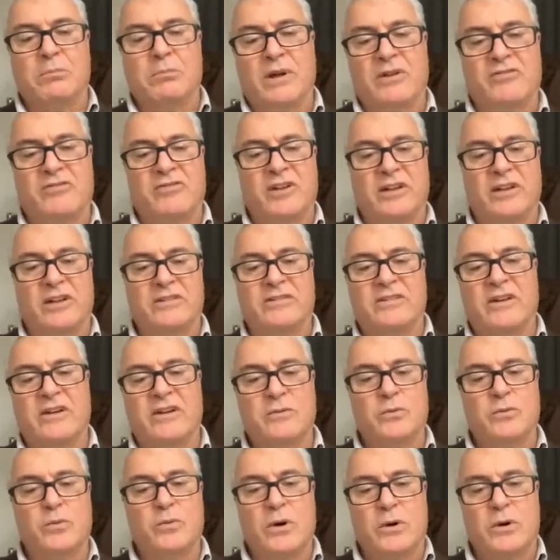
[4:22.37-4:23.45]
placenta,
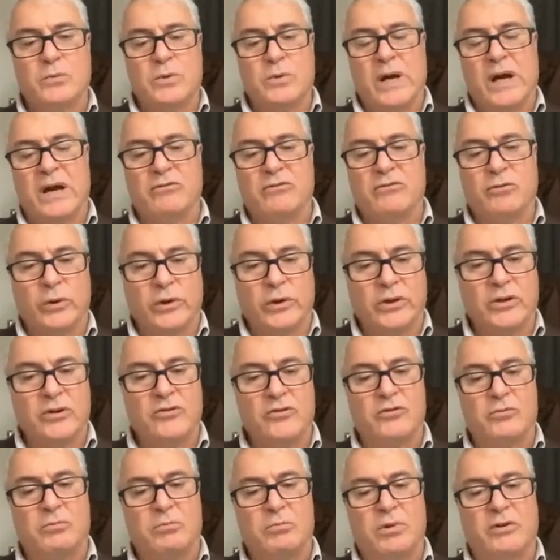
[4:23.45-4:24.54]
where we have reduced
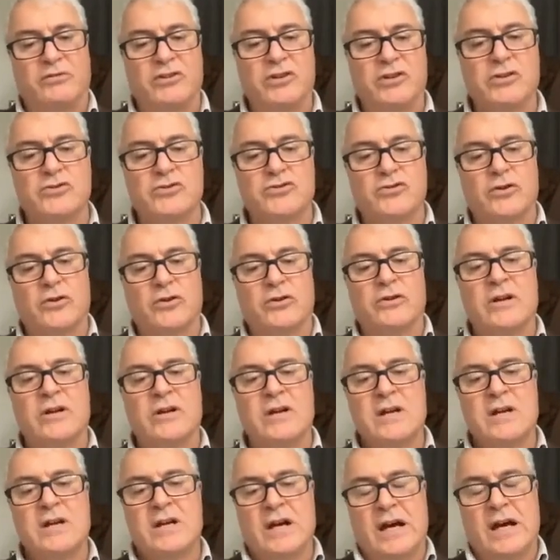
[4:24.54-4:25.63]
perfusion
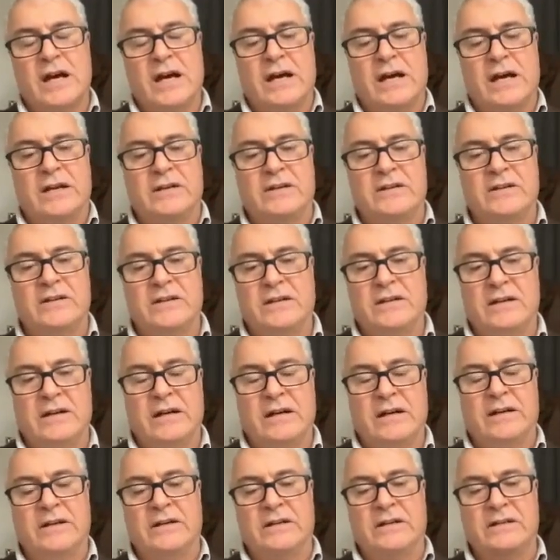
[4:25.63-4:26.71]
and a
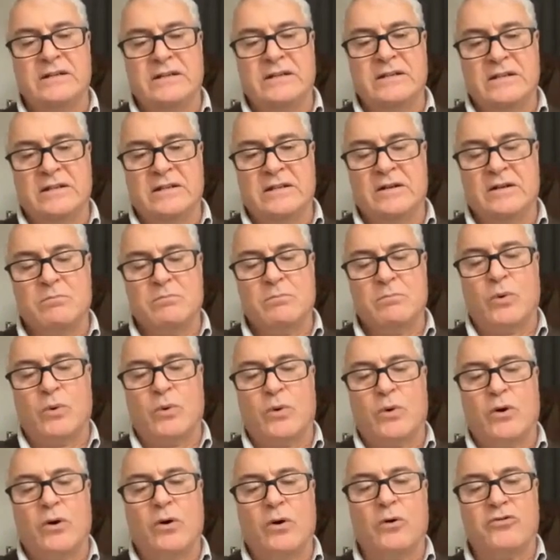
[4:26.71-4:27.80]

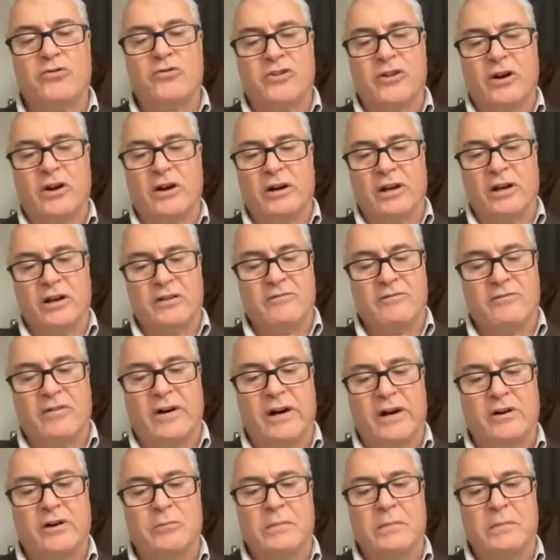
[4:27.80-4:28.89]
more hostile
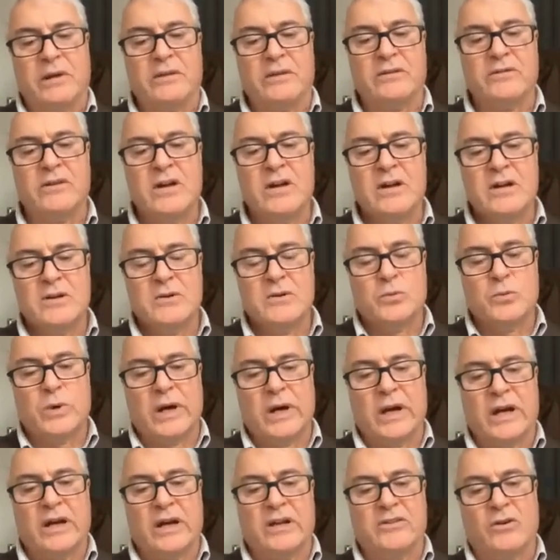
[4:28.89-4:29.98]
environment, we
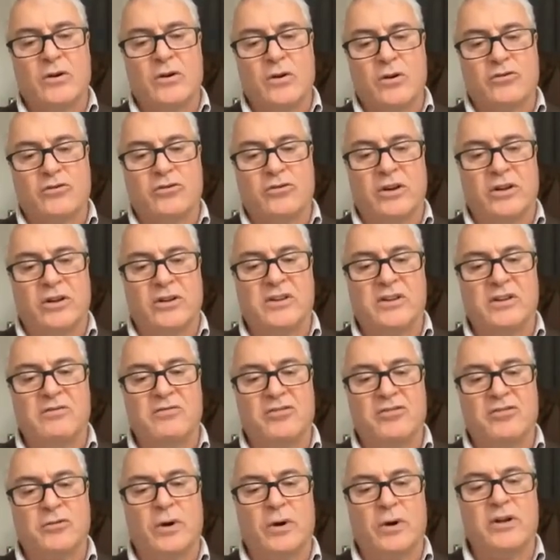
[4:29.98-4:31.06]
get oxidative
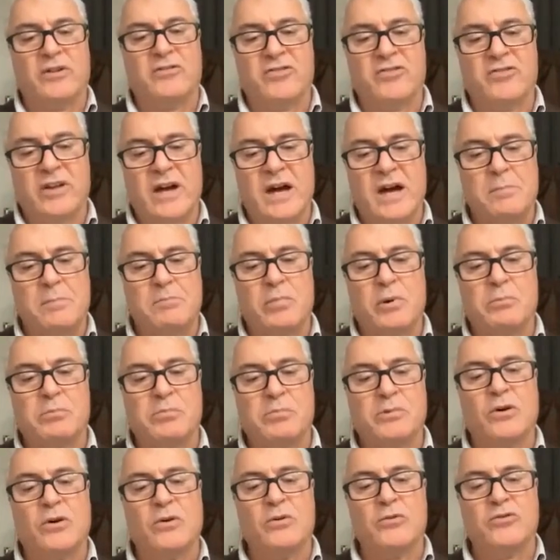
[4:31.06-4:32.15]
stress,
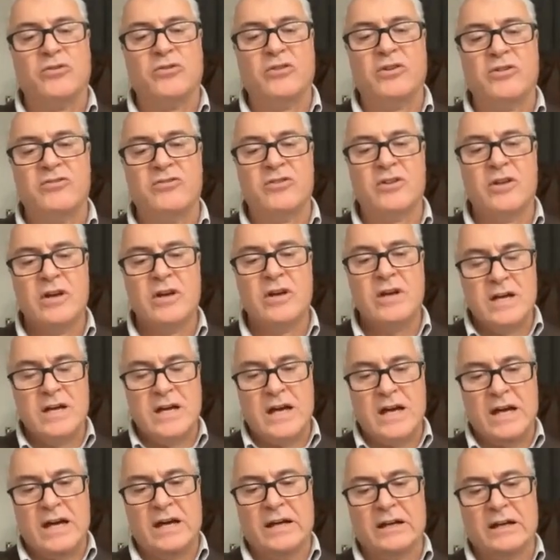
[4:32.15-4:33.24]
apoptosis,
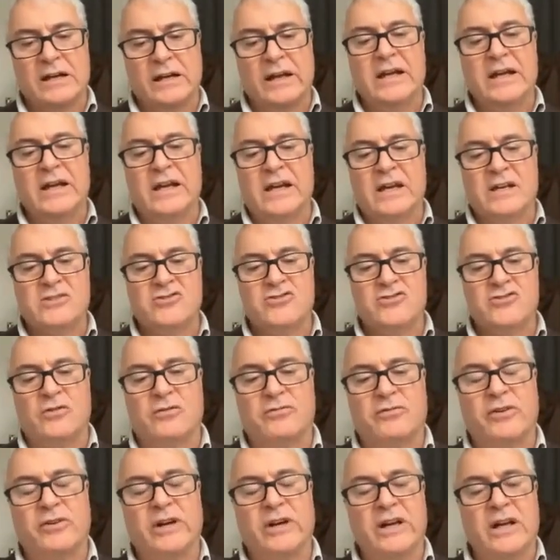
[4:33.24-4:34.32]
and leakage of
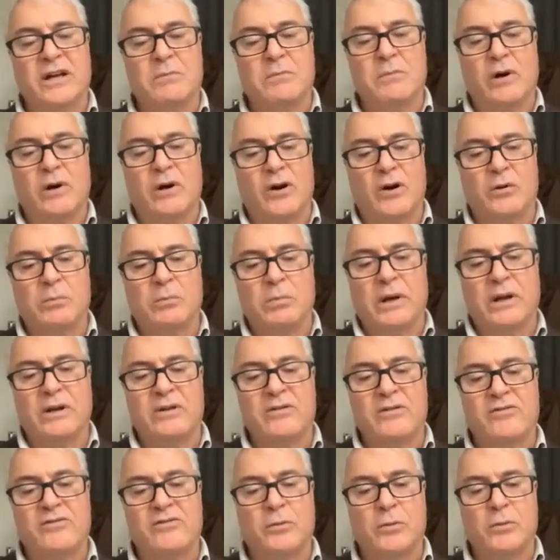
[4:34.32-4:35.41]
free hemoglobin.
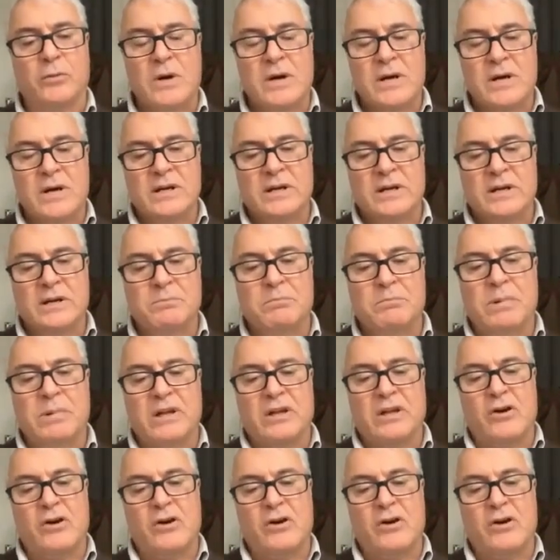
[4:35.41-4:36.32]
So it